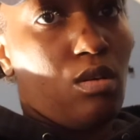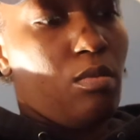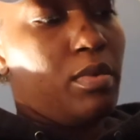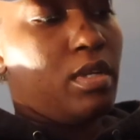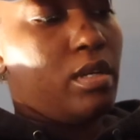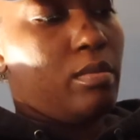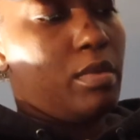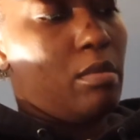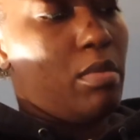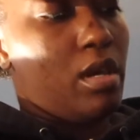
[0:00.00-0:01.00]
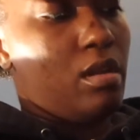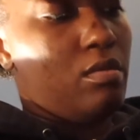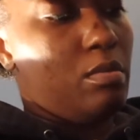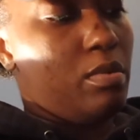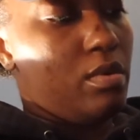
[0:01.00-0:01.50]
open up the
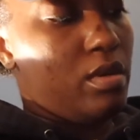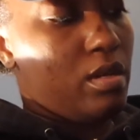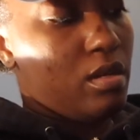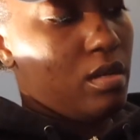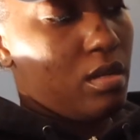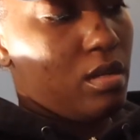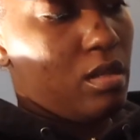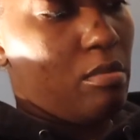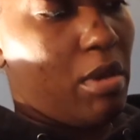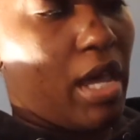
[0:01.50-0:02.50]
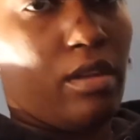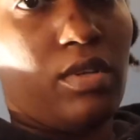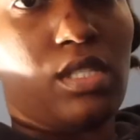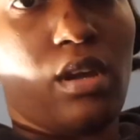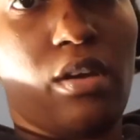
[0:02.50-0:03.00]
battery port. The
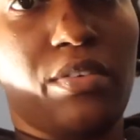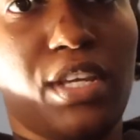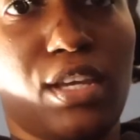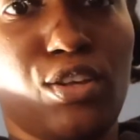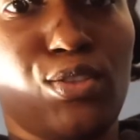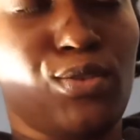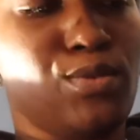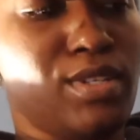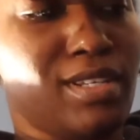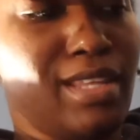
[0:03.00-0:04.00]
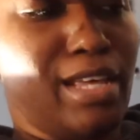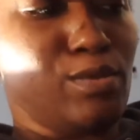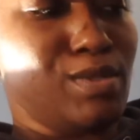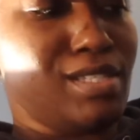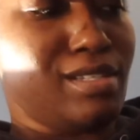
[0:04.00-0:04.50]
batteries are already included,
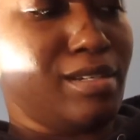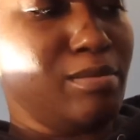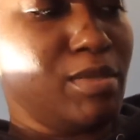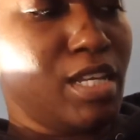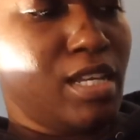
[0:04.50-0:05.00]
that's what's up.